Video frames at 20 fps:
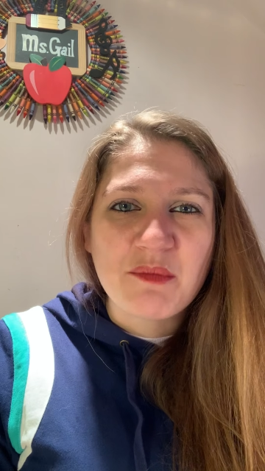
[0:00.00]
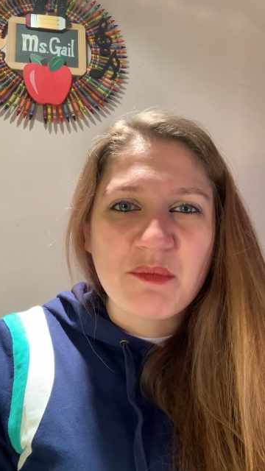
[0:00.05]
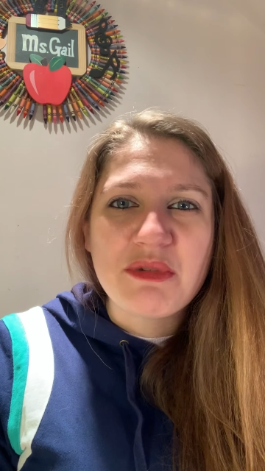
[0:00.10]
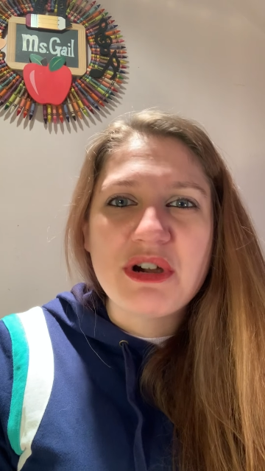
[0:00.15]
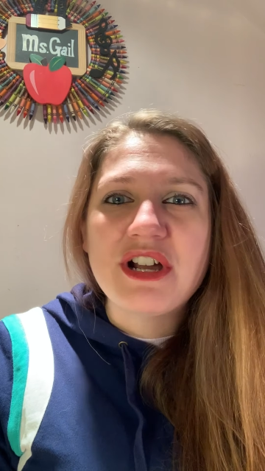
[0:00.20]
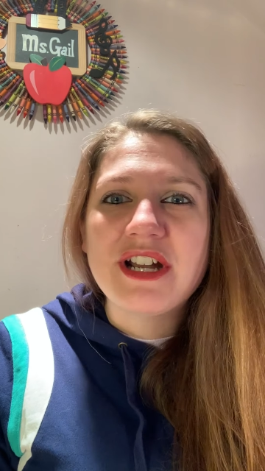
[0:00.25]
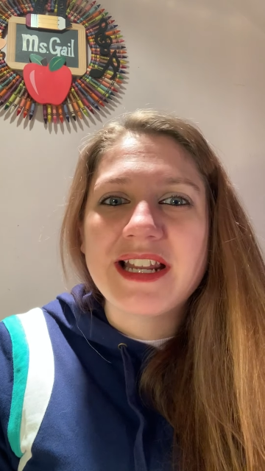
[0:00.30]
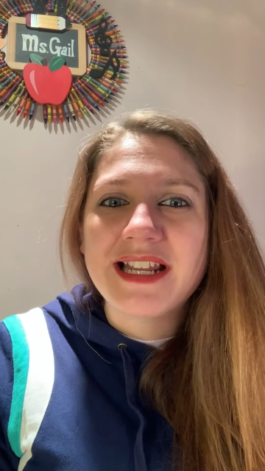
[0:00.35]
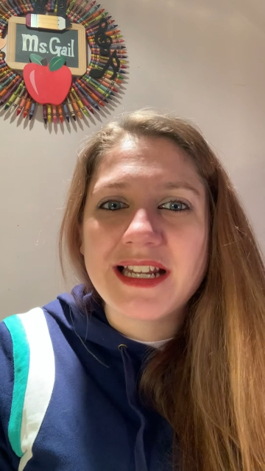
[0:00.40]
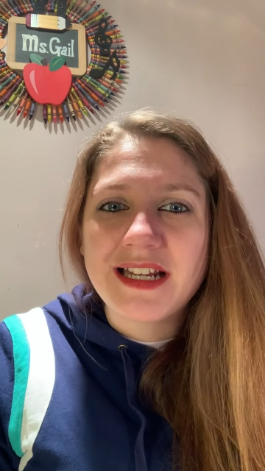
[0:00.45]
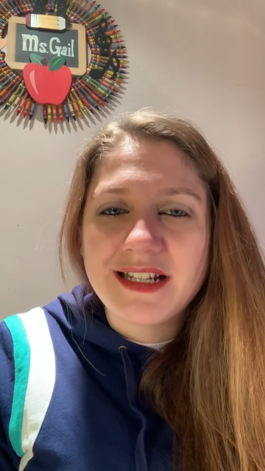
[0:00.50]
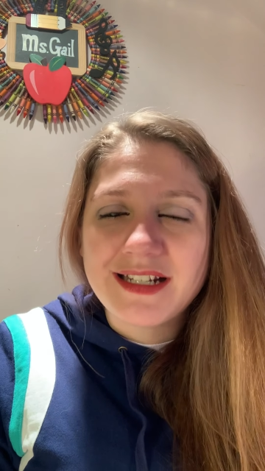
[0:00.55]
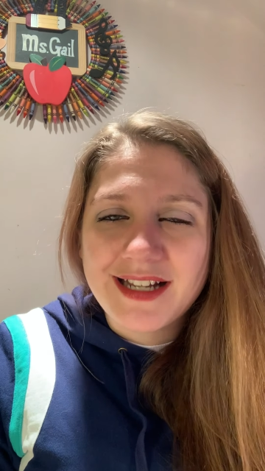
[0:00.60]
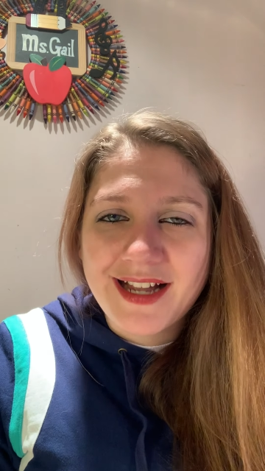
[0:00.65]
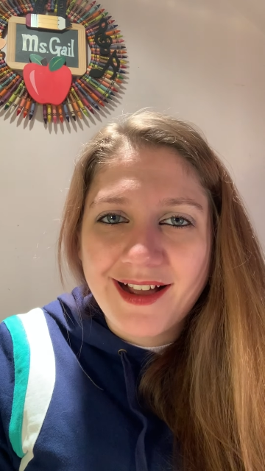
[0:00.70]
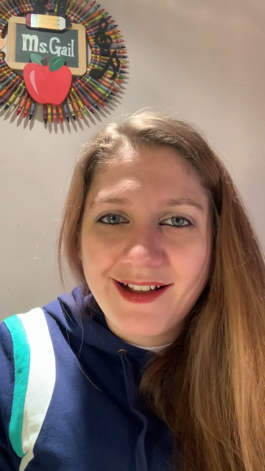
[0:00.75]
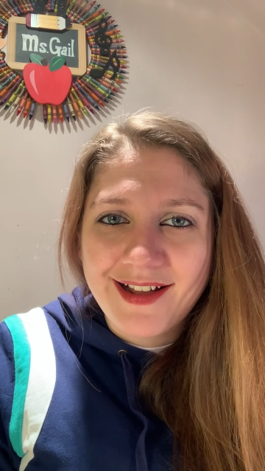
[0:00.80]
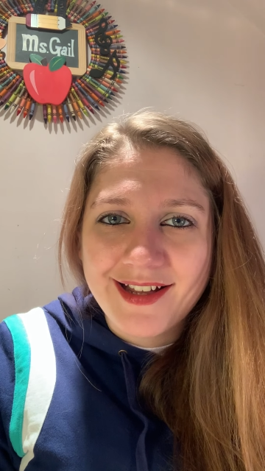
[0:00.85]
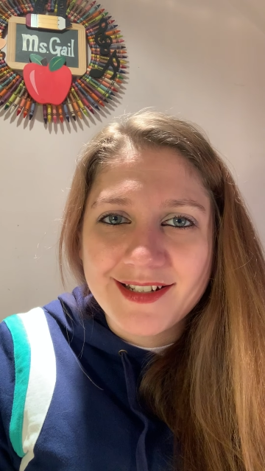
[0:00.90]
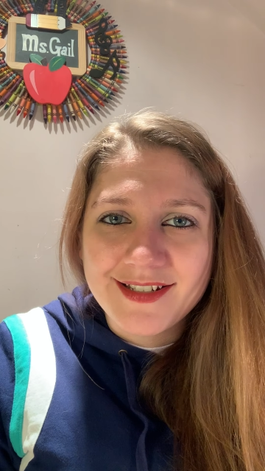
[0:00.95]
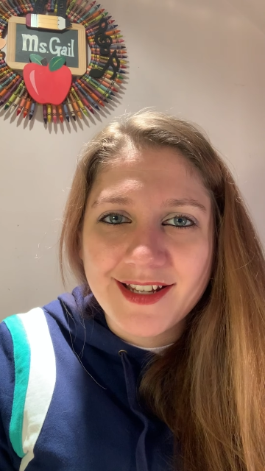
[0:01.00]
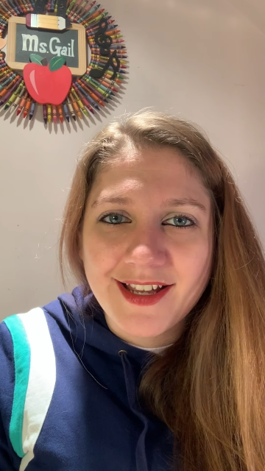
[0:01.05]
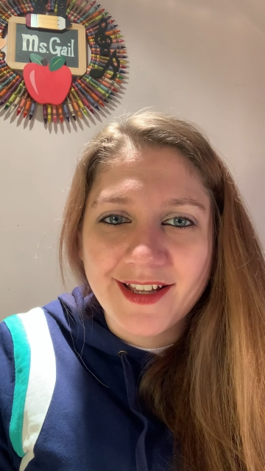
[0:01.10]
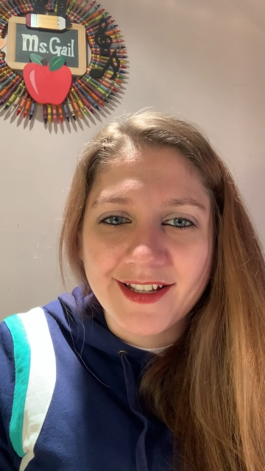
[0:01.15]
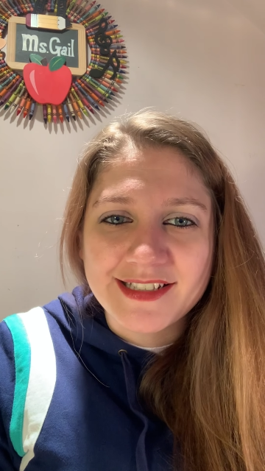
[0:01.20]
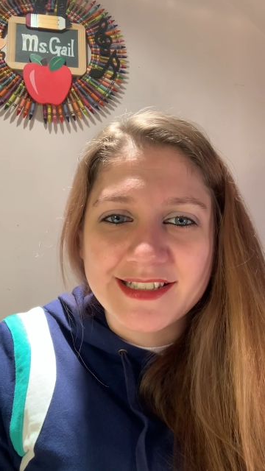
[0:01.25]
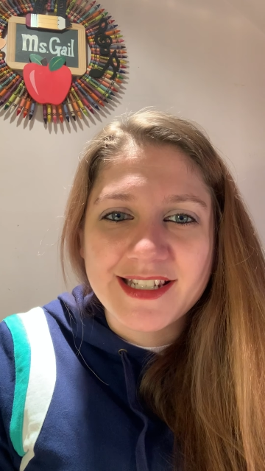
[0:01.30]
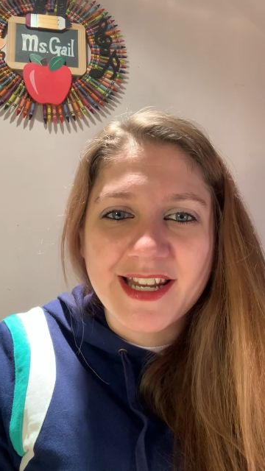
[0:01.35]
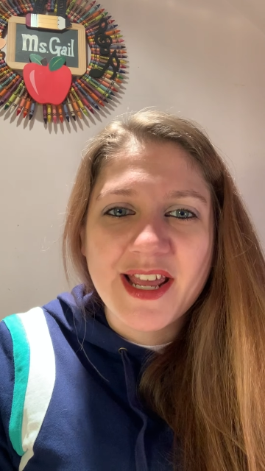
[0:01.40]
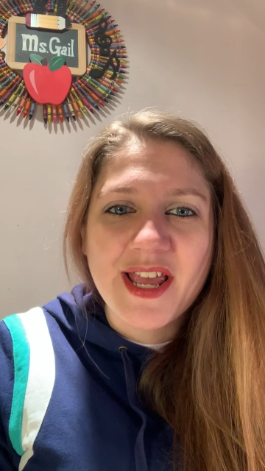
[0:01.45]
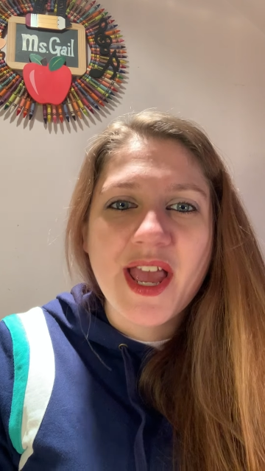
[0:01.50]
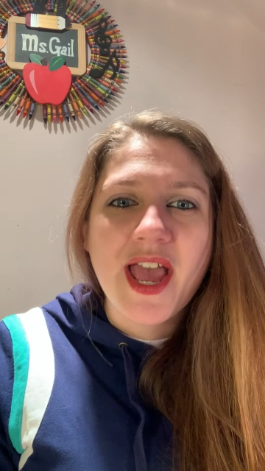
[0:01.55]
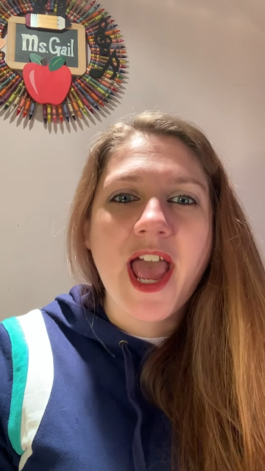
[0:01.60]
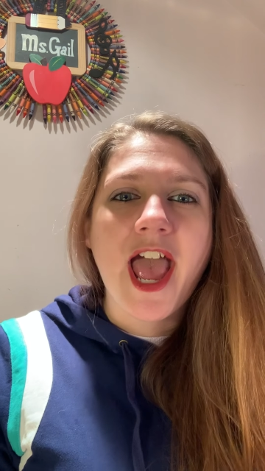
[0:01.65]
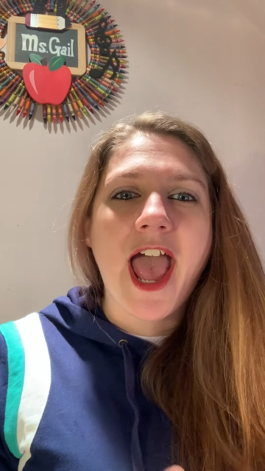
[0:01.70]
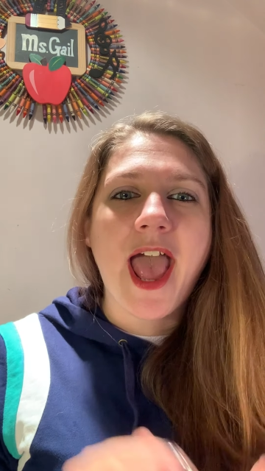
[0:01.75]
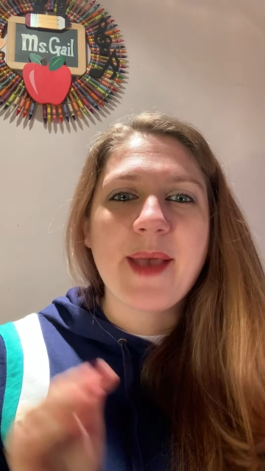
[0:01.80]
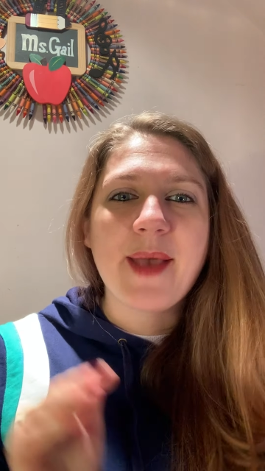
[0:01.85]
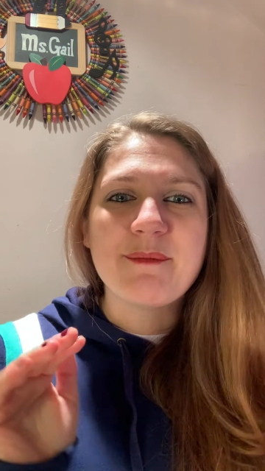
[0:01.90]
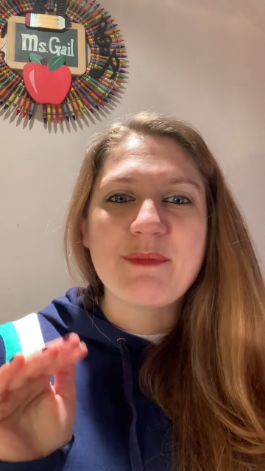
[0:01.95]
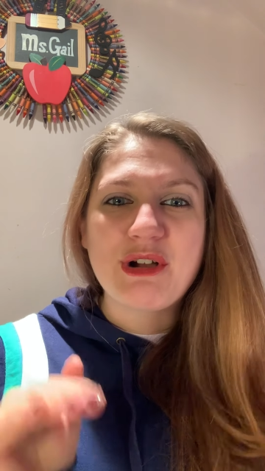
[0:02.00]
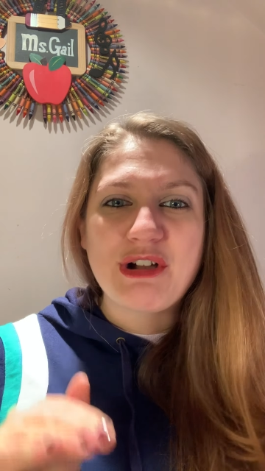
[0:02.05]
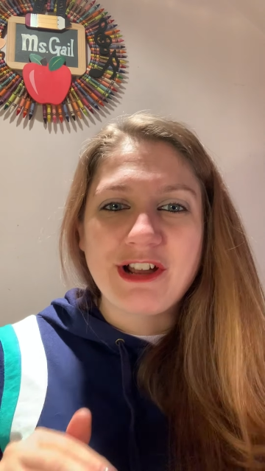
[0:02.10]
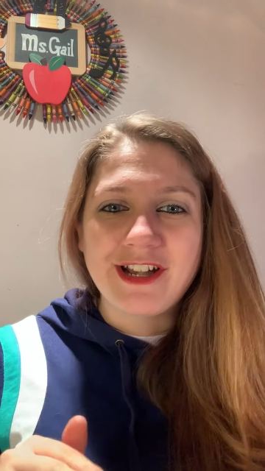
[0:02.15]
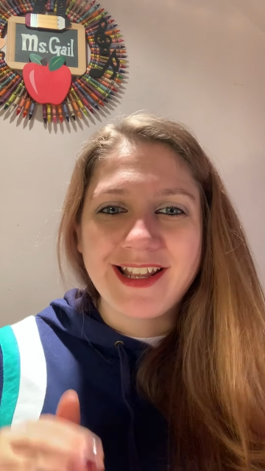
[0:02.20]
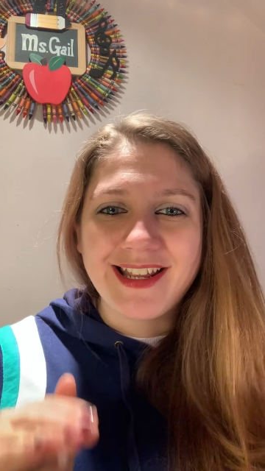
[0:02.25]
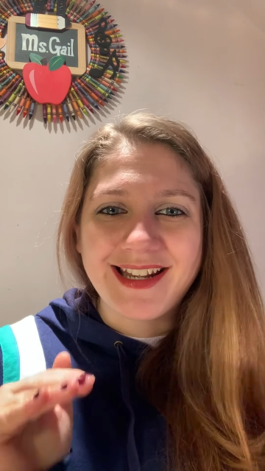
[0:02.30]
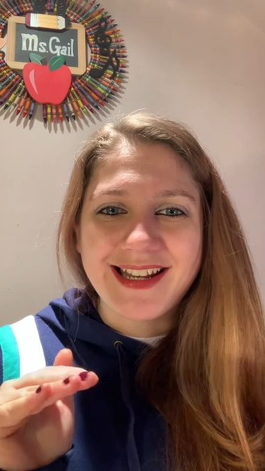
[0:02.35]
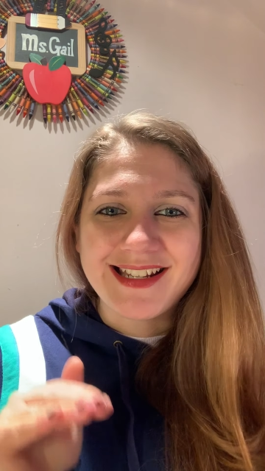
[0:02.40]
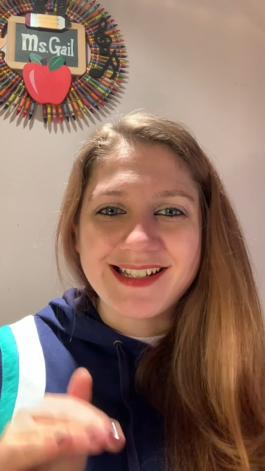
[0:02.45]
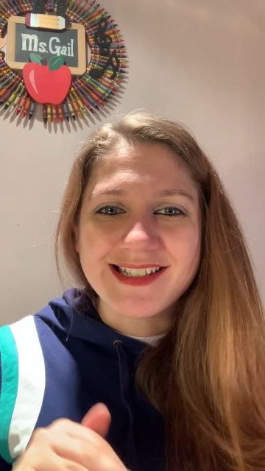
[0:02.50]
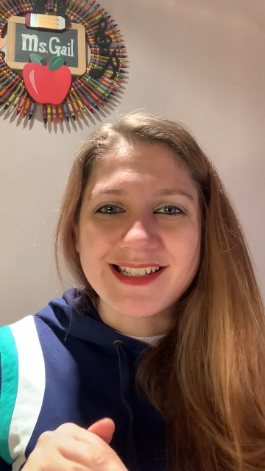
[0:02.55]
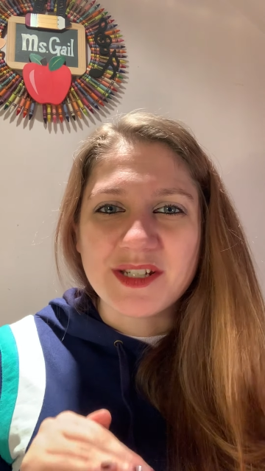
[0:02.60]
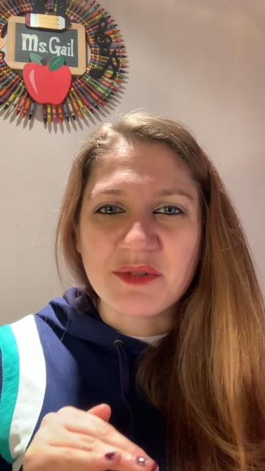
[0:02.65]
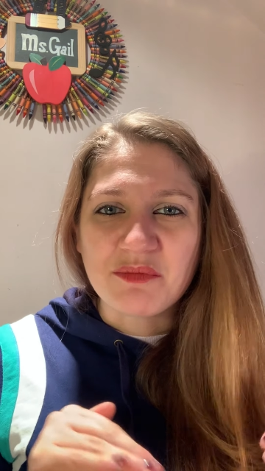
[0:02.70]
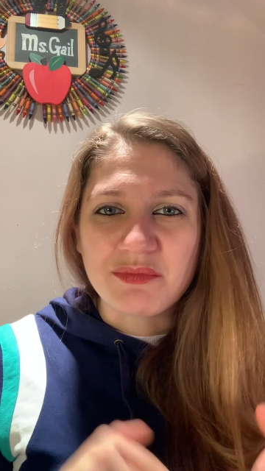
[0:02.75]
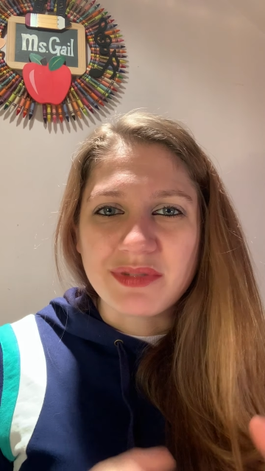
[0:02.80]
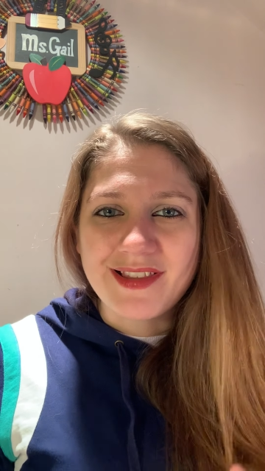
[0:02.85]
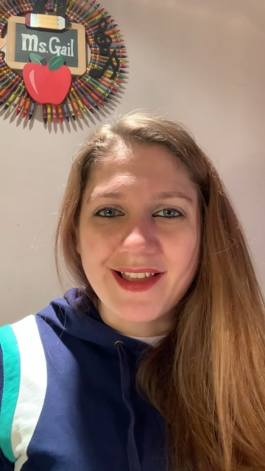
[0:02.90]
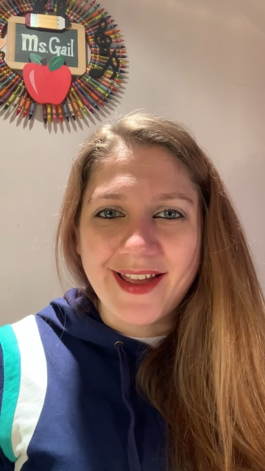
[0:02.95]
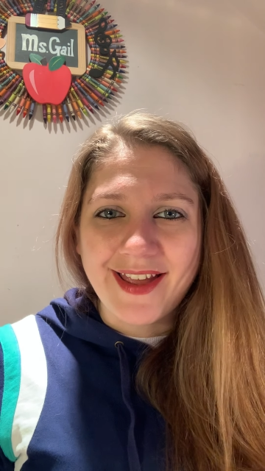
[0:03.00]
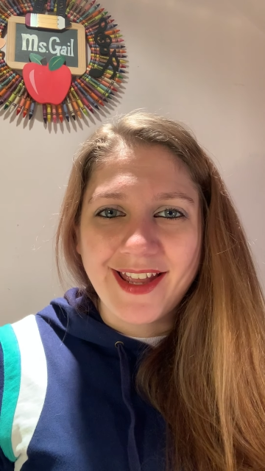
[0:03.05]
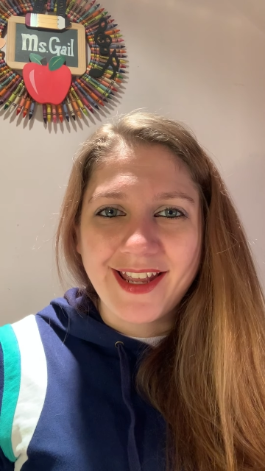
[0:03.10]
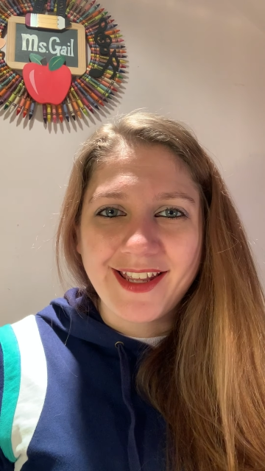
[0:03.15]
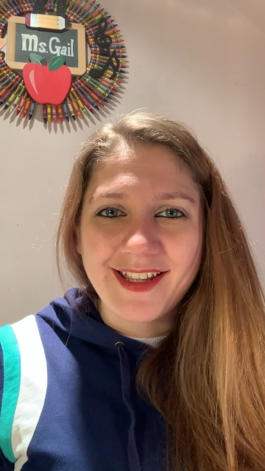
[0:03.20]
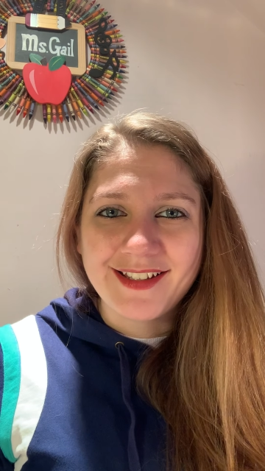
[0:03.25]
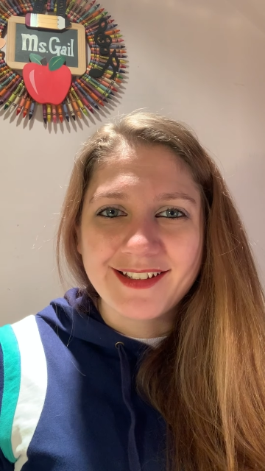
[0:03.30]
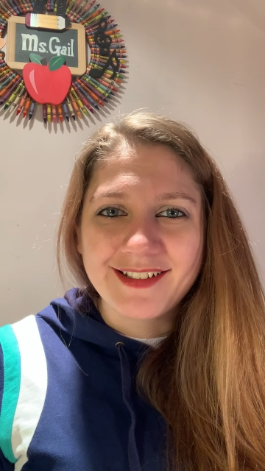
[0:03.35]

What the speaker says: put it into context, and put it into play.